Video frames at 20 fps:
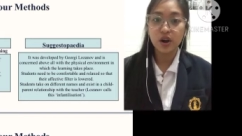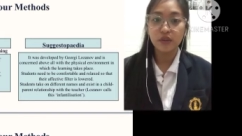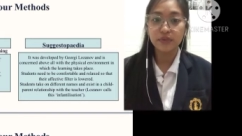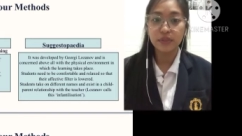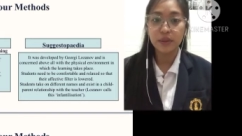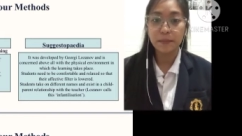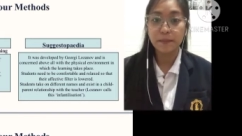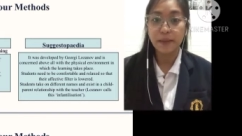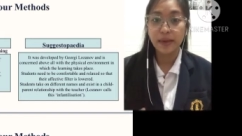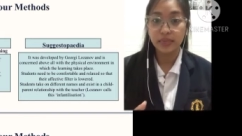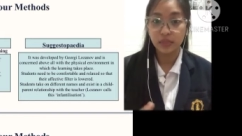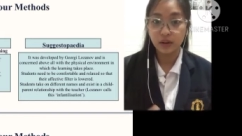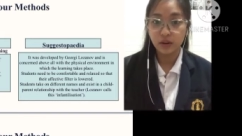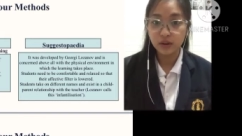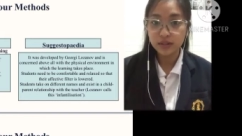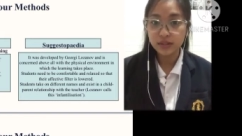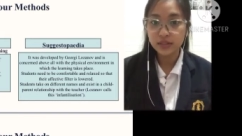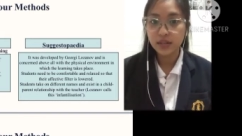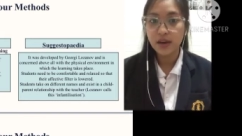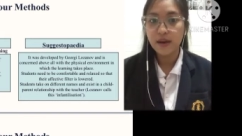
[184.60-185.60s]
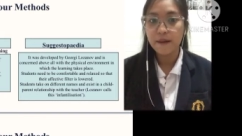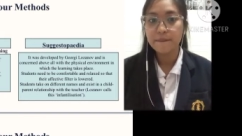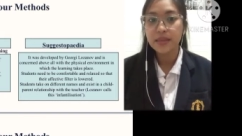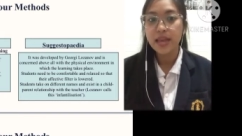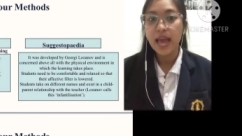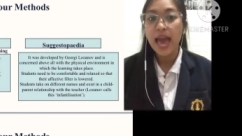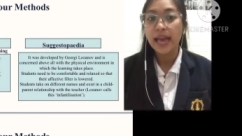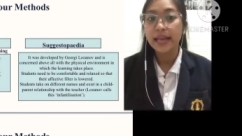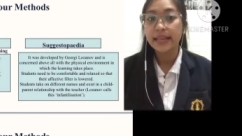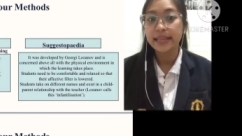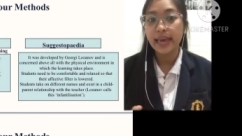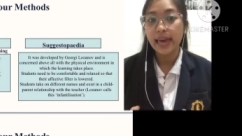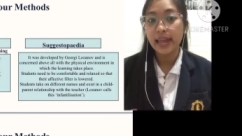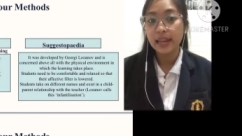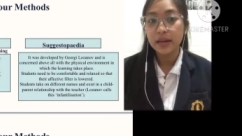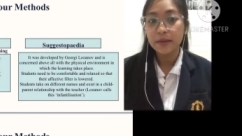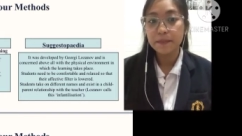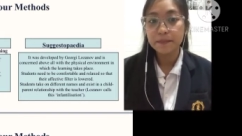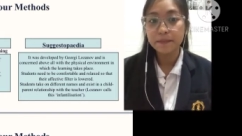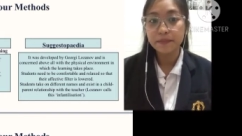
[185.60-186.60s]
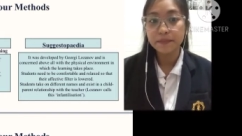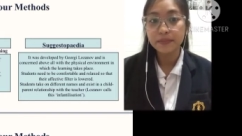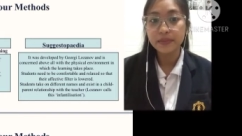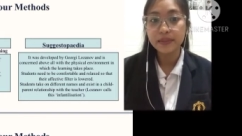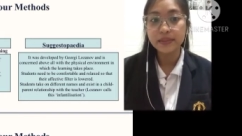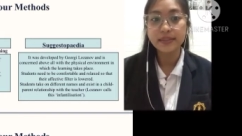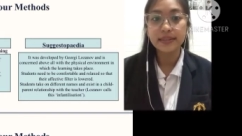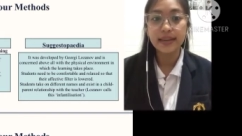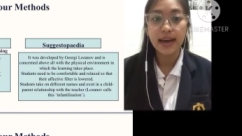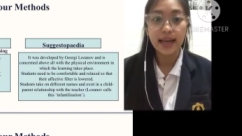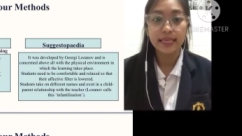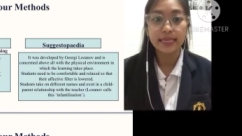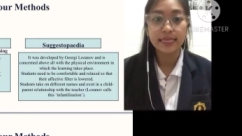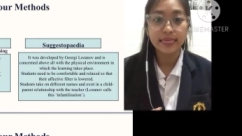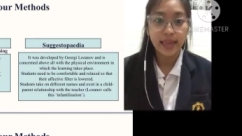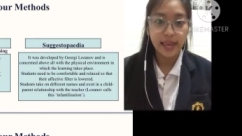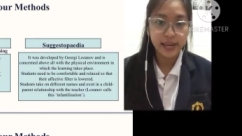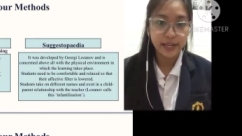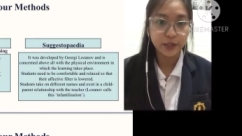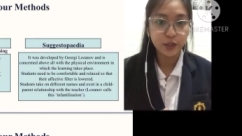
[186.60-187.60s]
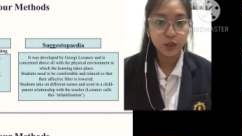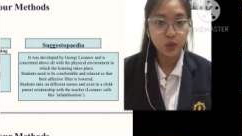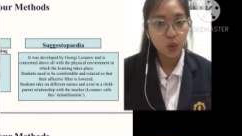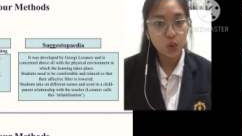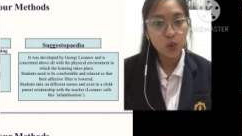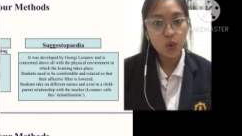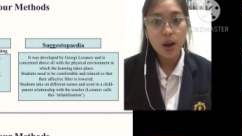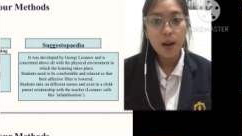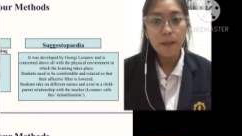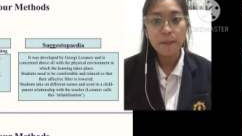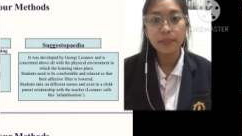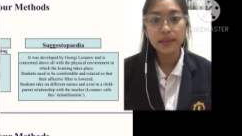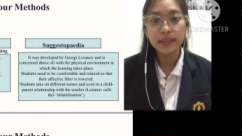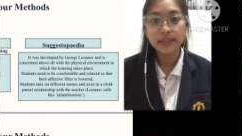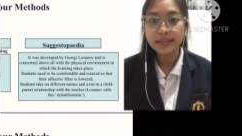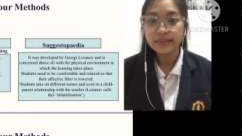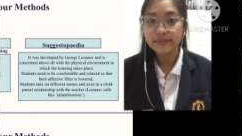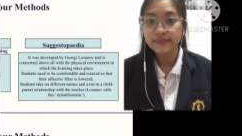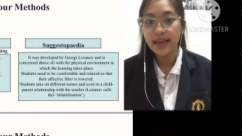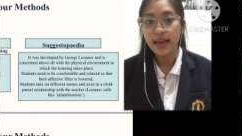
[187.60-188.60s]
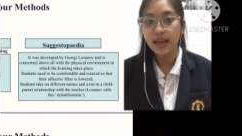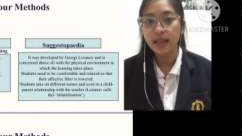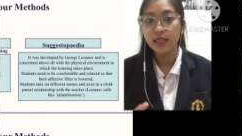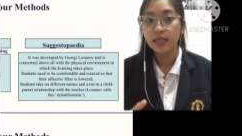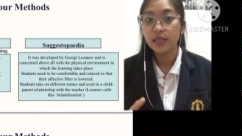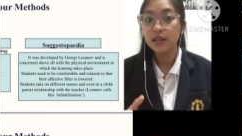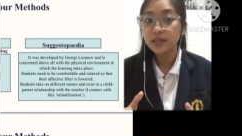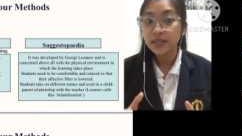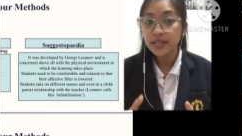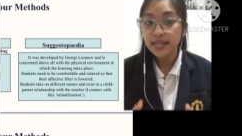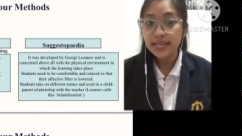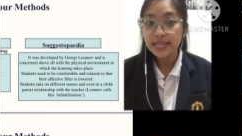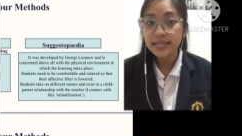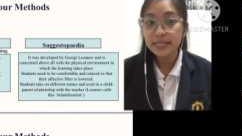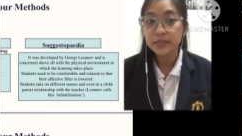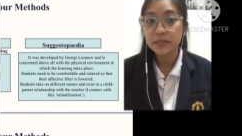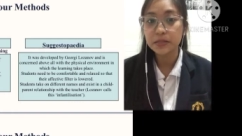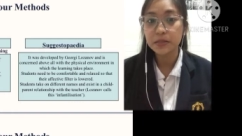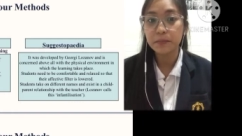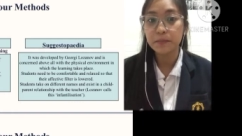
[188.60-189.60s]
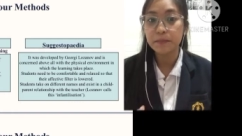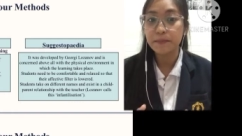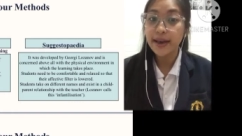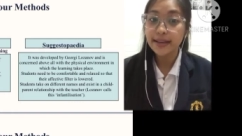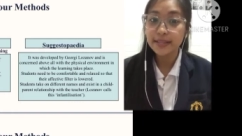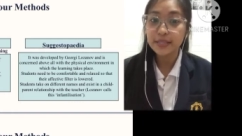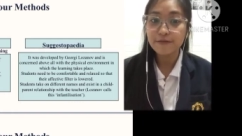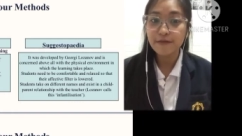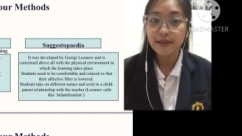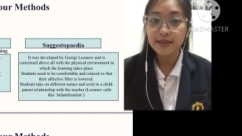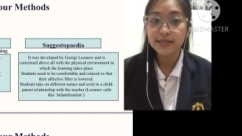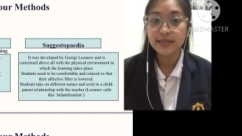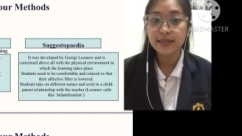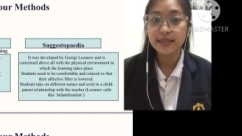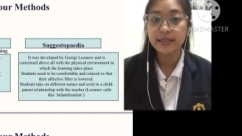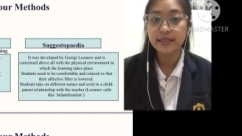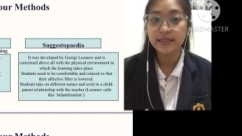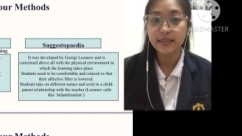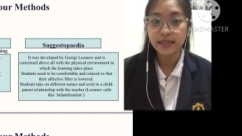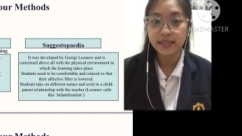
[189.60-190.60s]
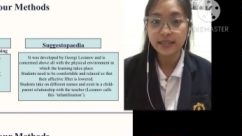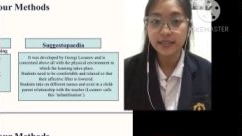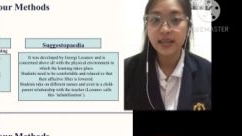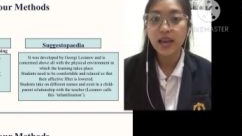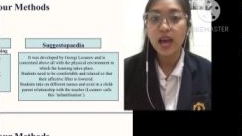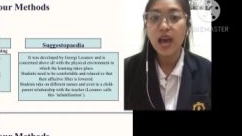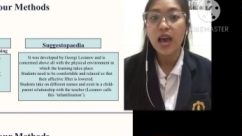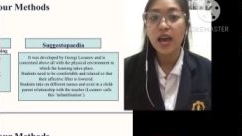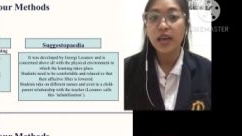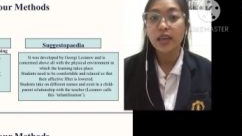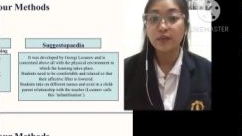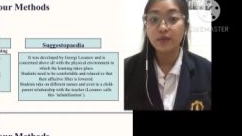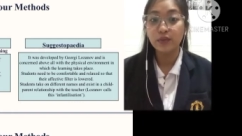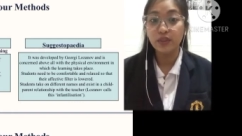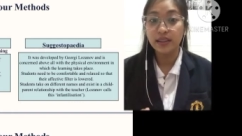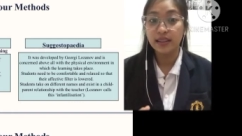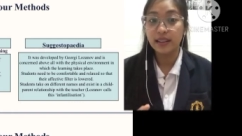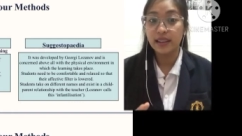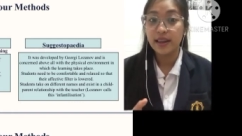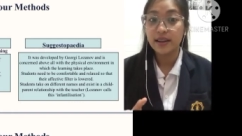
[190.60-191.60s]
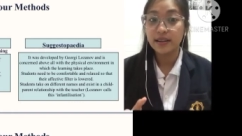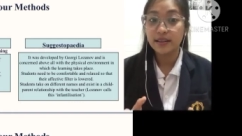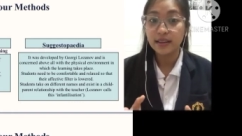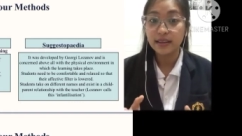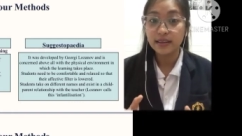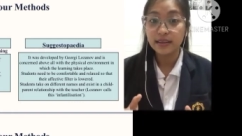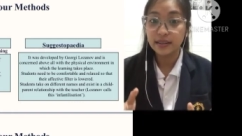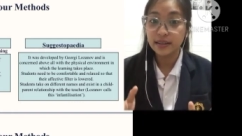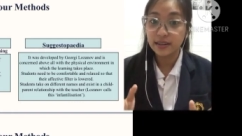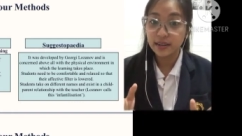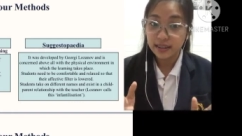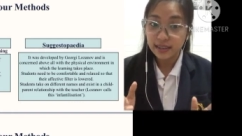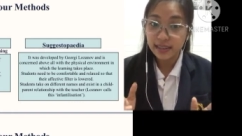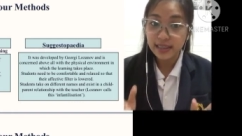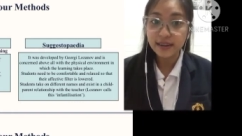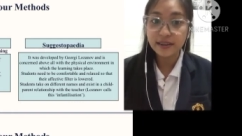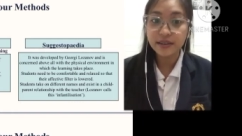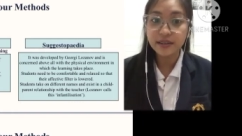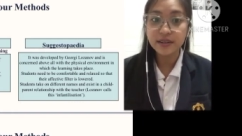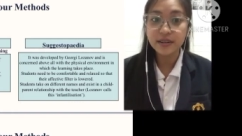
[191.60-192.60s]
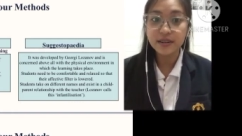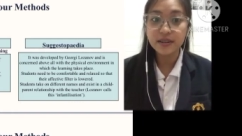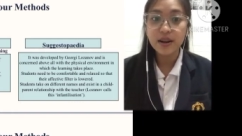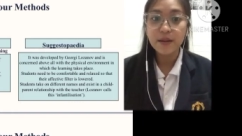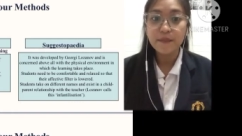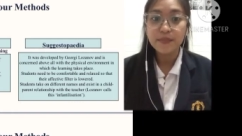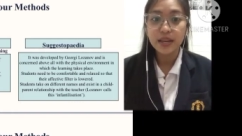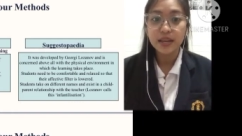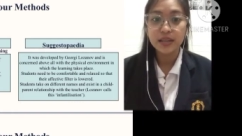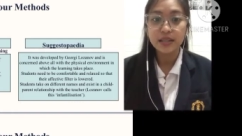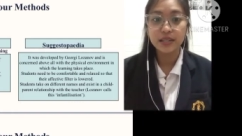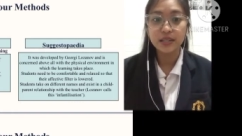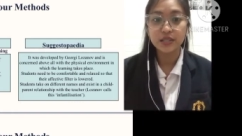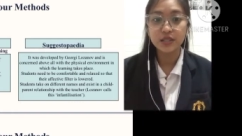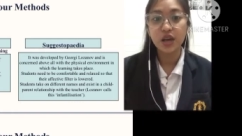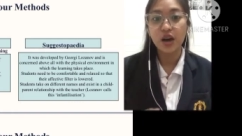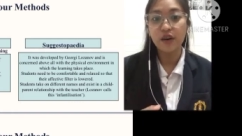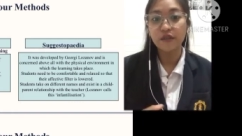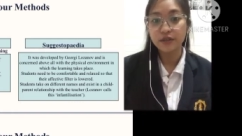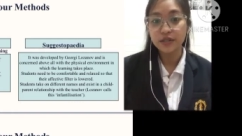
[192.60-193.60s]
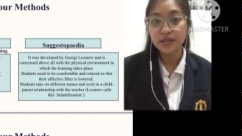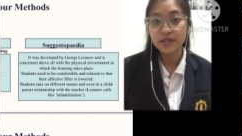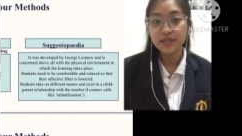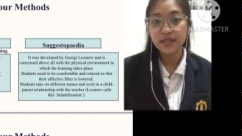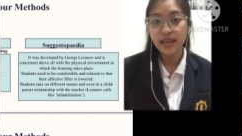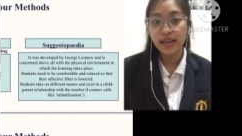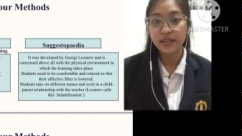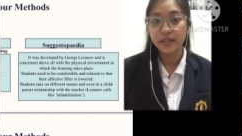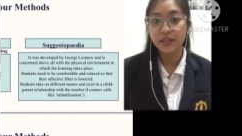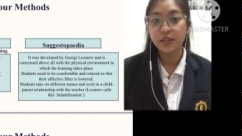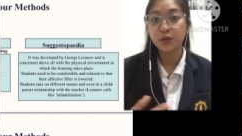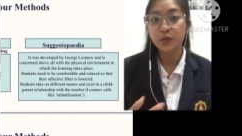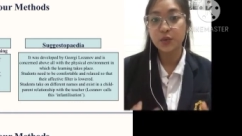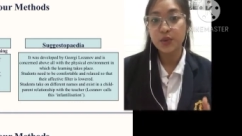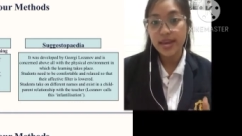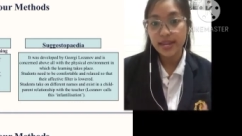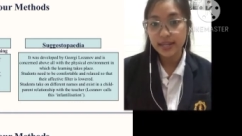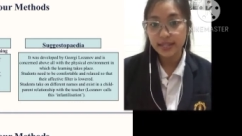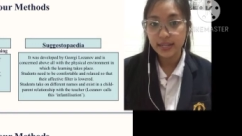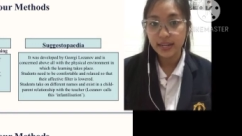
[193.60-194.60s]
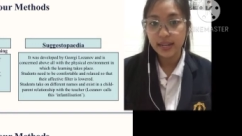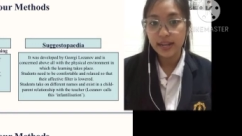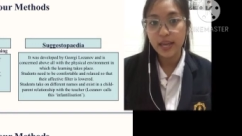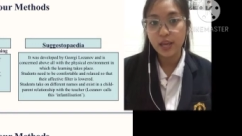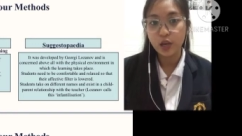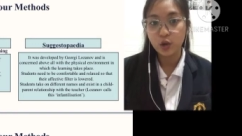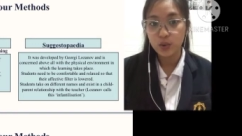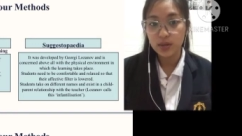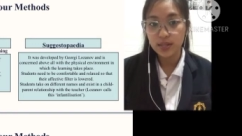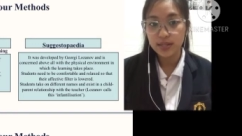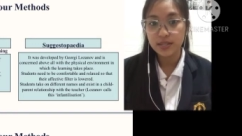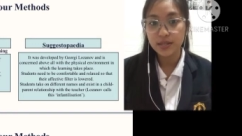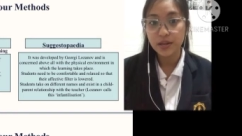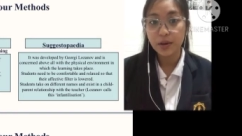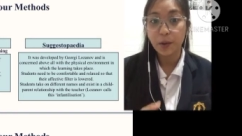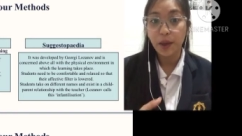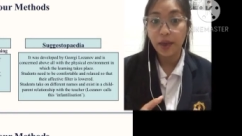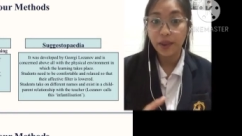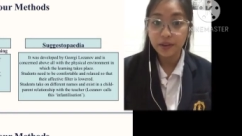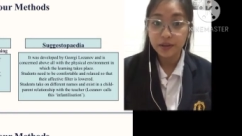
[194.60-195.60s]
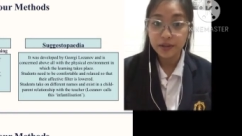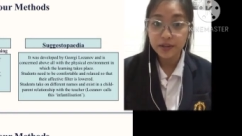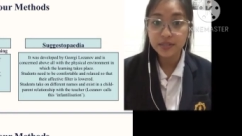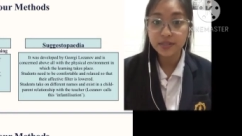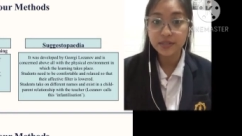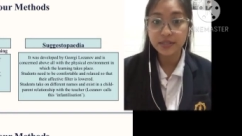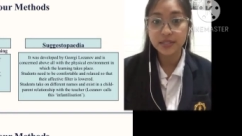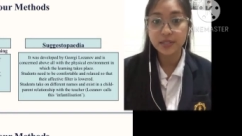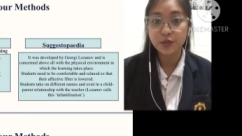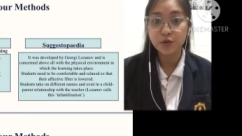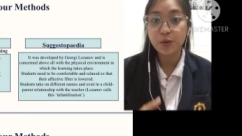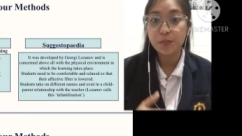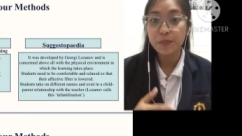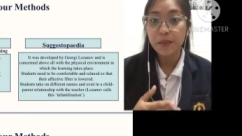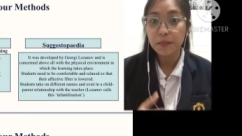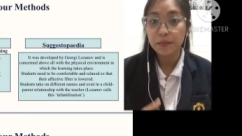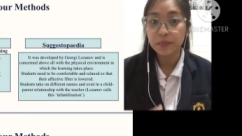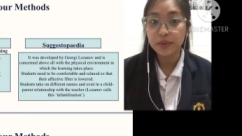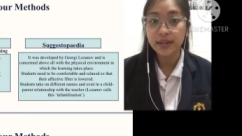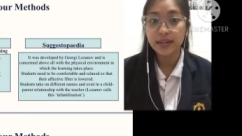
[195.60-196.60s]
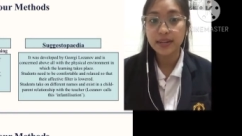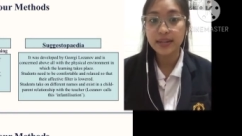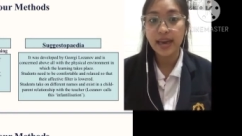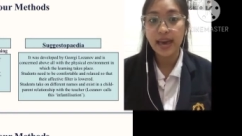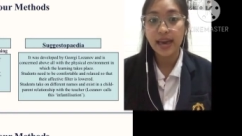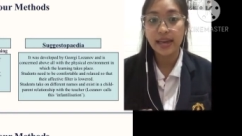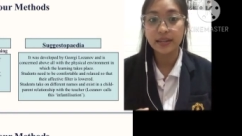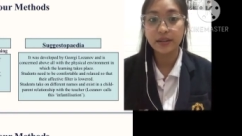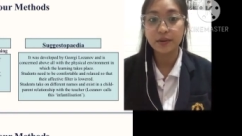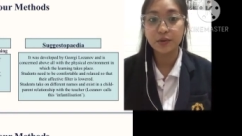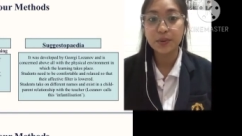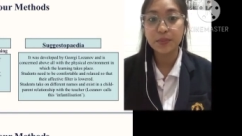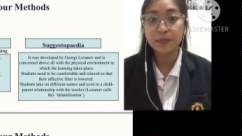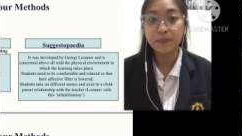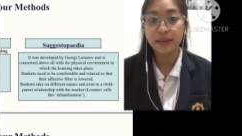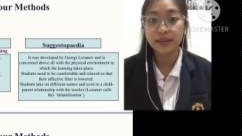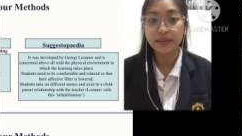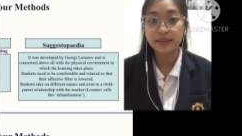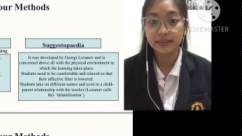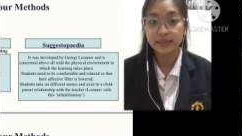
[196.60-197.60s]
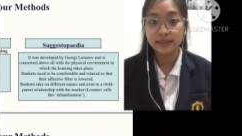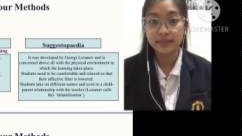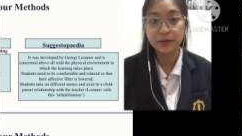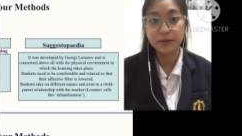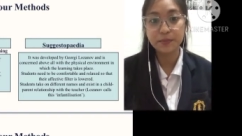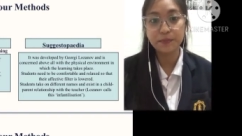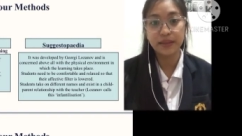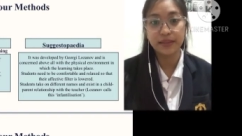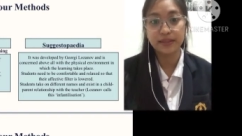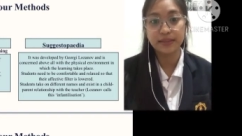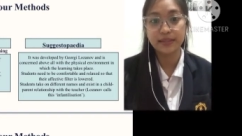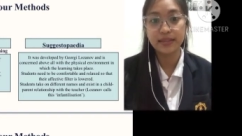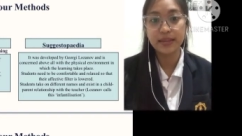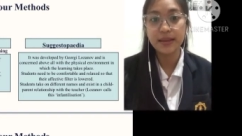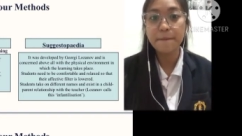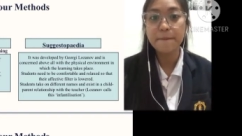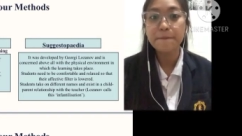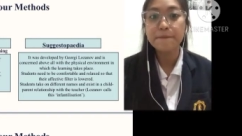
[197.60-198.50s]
of the method, Caleb Gategno, believed that learning is the best facilitated if the learner discovers and creates language rather just remembering and repeating